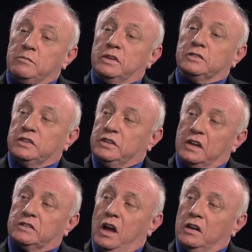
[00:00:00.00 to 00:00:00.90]
built a
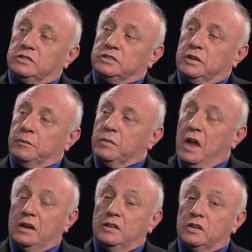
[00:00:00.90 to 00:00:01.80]
technology,
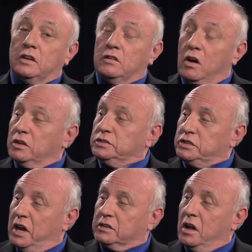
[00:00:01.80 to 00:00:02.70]
and it's a
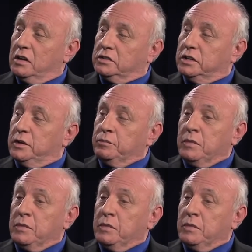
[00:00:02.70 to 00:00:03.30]
large technology.